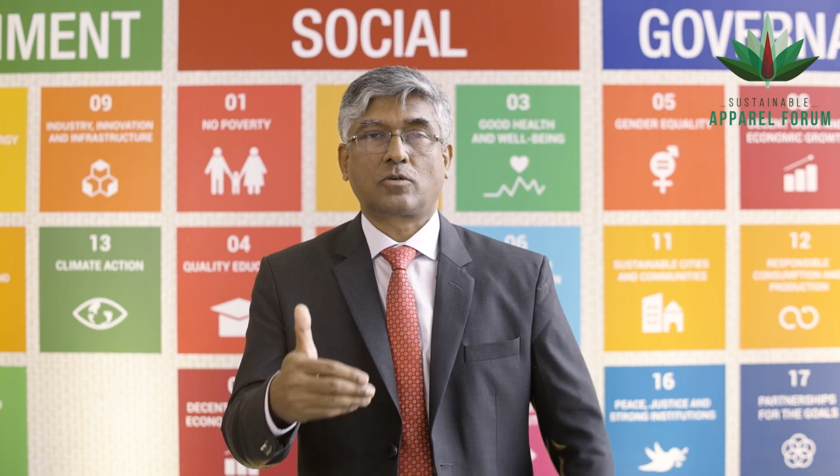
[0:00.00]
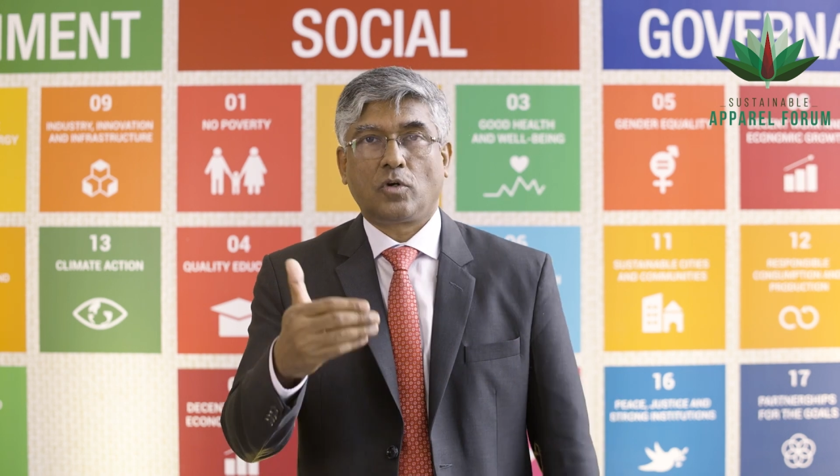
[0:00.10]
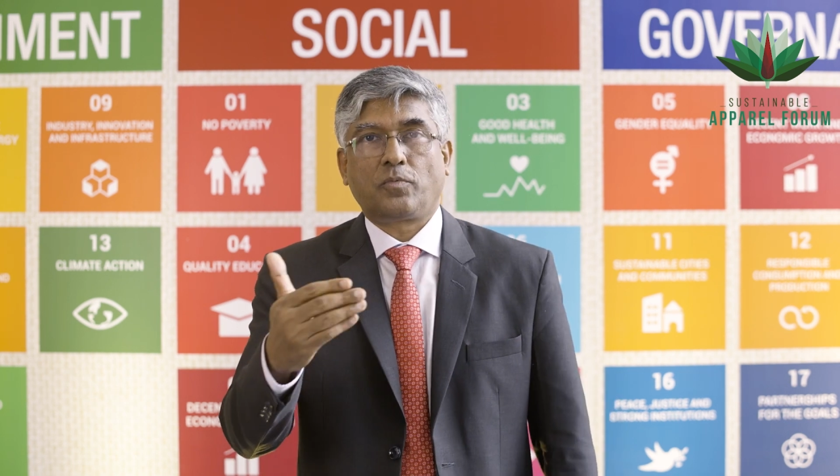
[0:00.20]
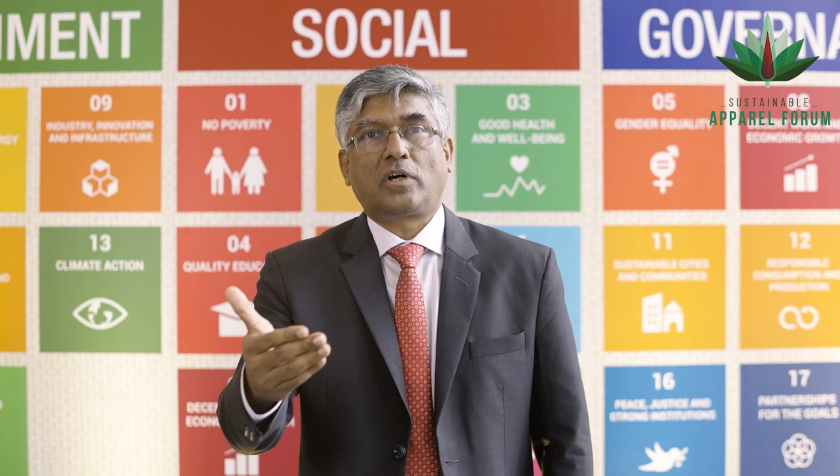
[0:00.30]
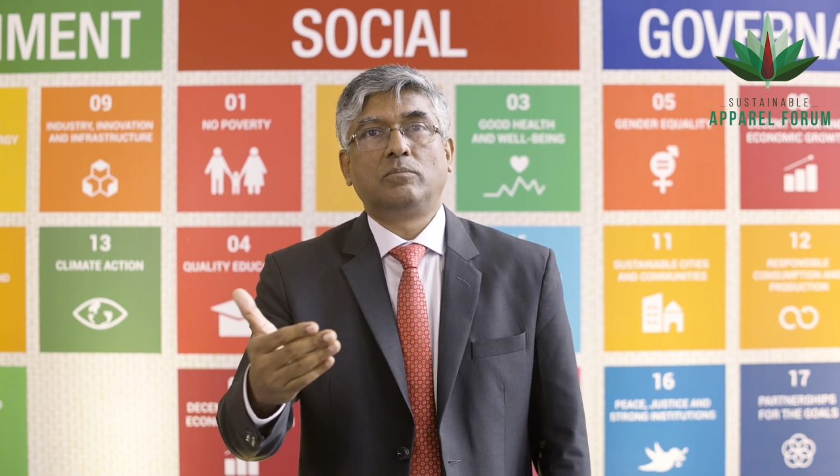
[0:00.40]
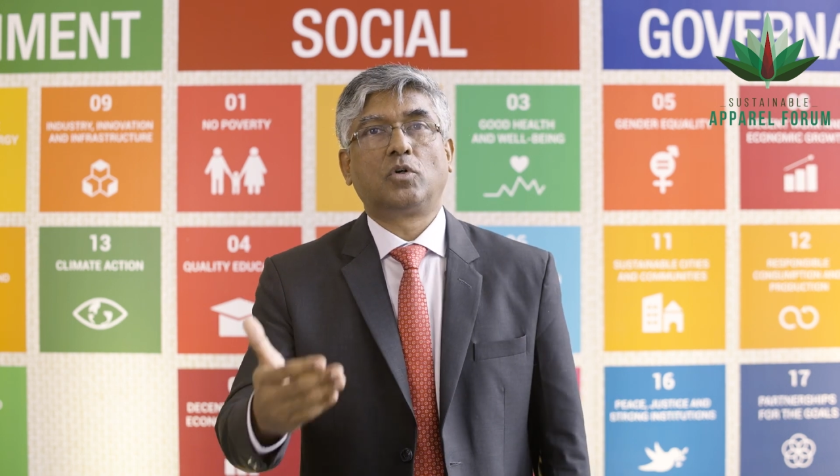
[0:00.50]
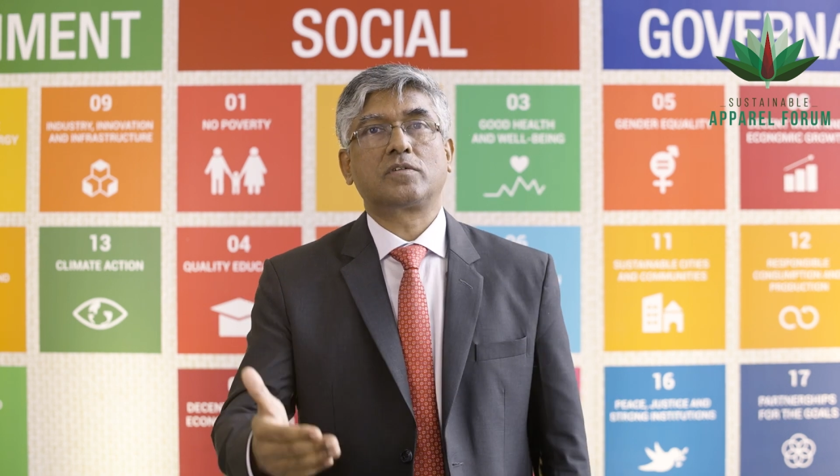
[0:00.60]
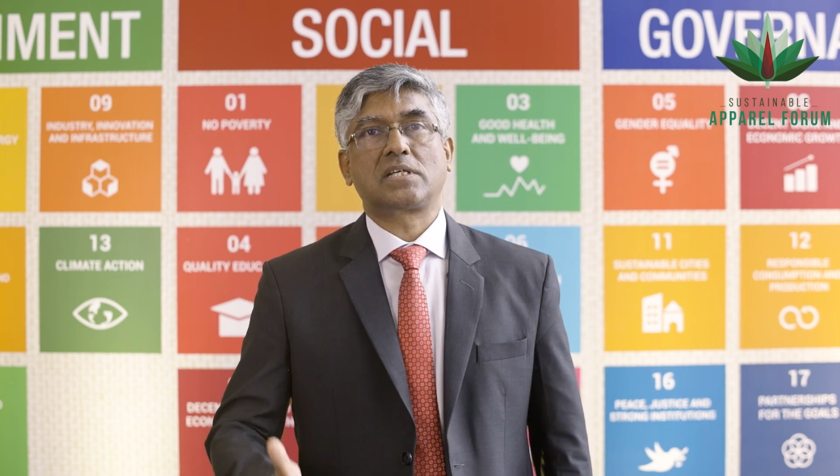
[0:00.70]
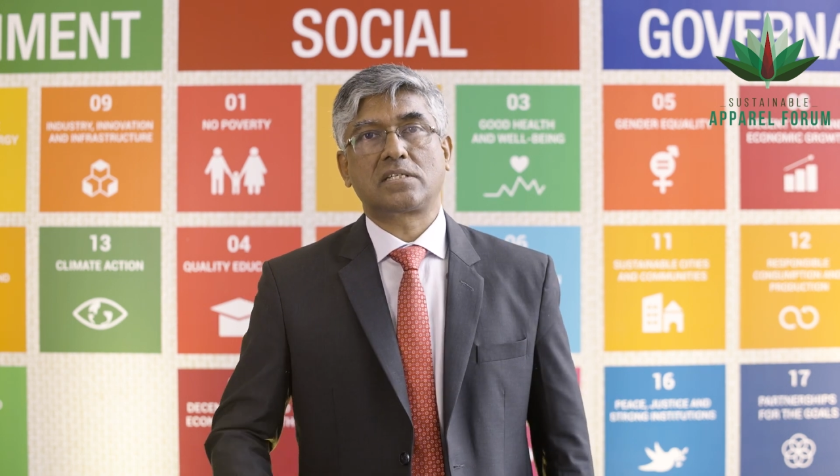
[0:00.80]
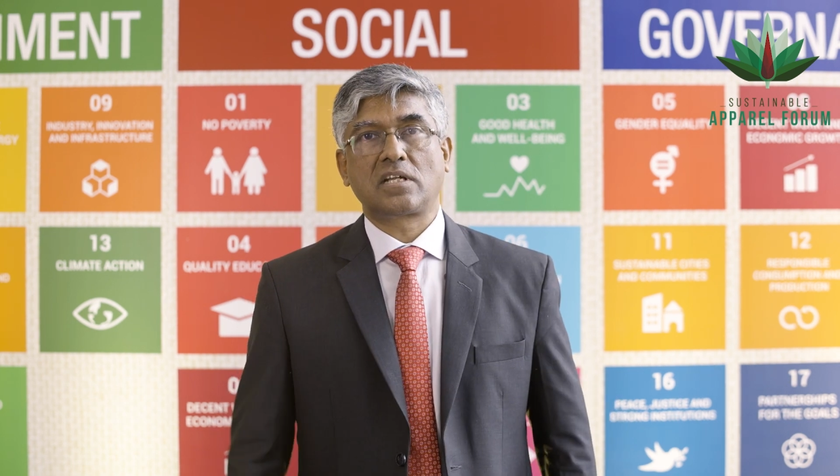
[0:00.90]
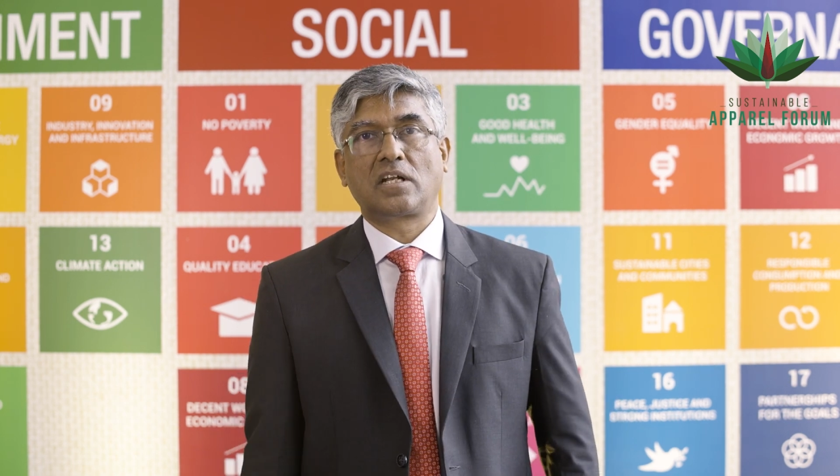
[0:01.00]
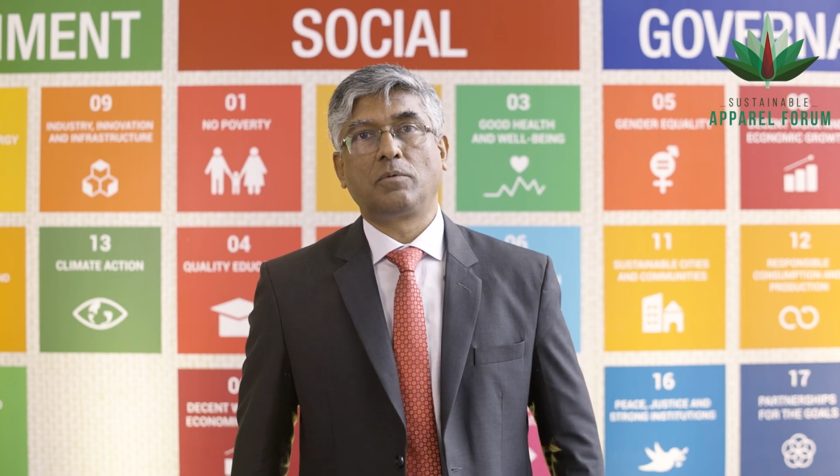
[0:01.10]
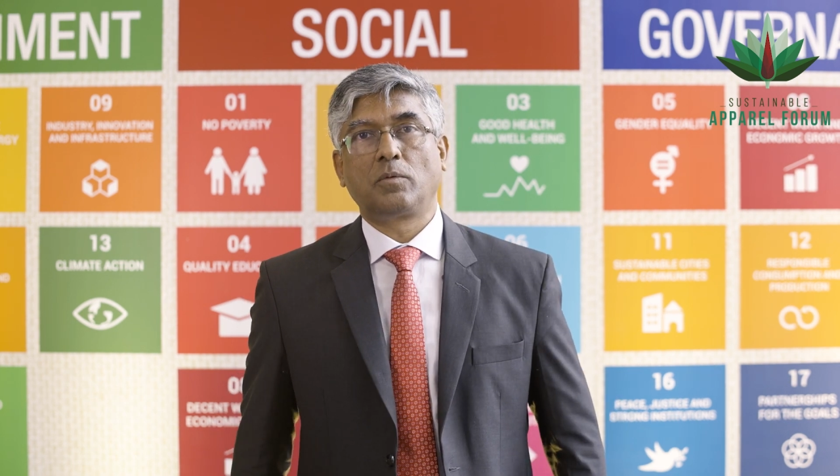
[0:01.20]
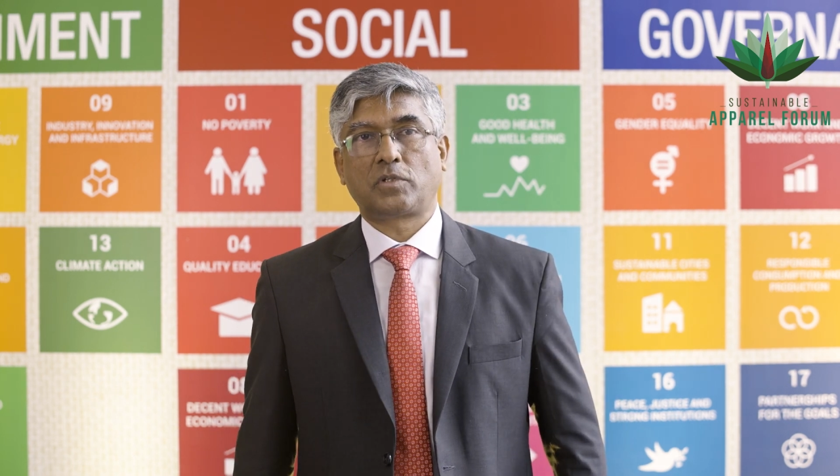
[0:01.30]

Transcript: go for more sustainable